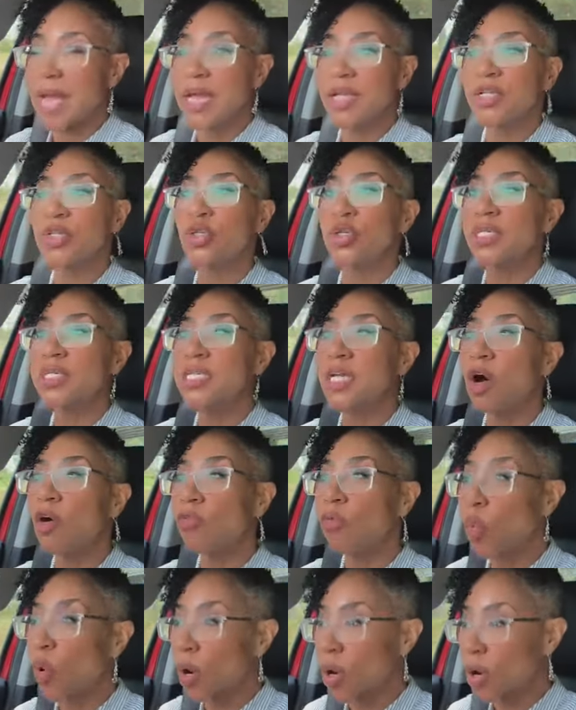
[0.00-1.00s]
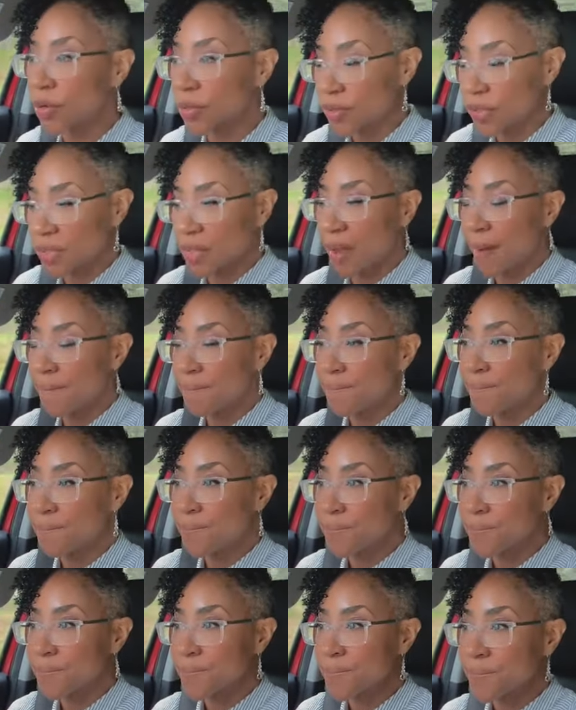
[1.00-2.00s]
as your self worth,
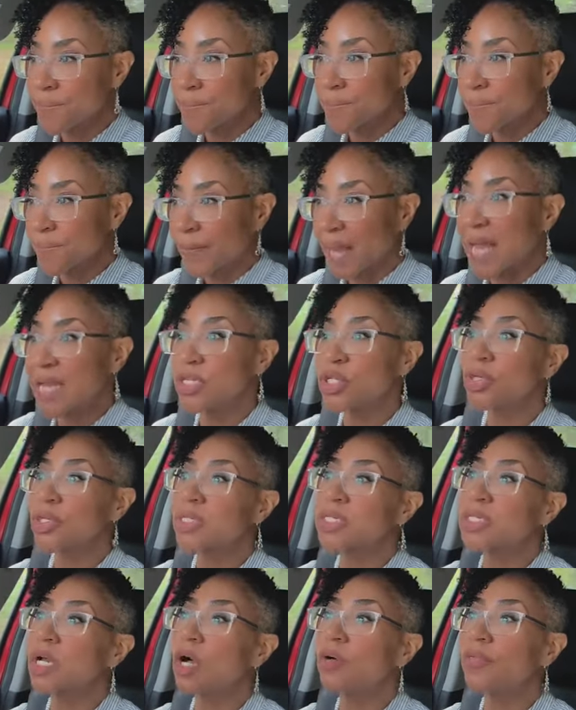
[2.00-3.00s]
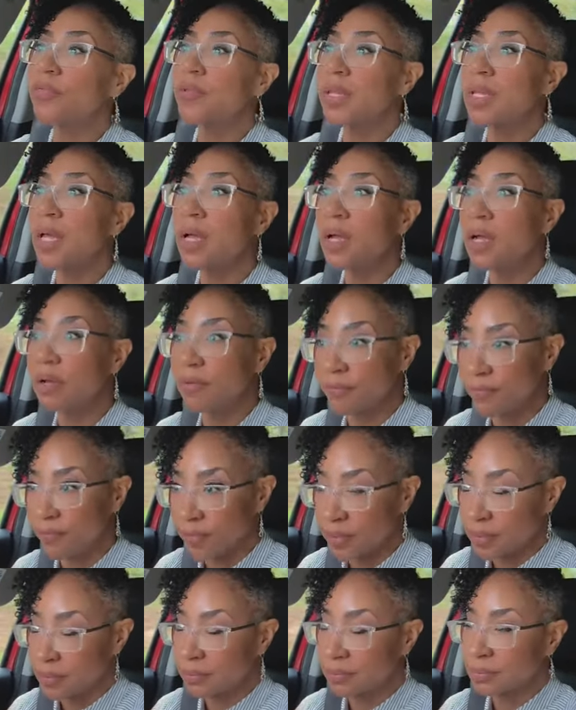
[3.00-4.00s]
as your self
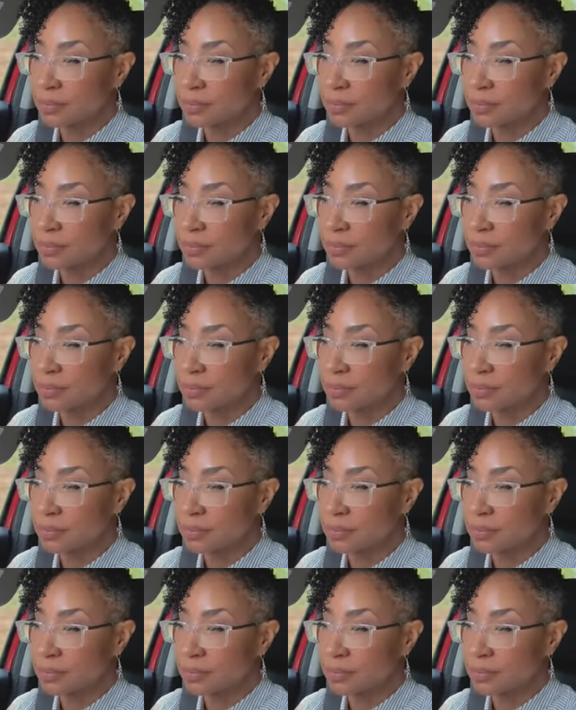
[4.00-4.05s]
love.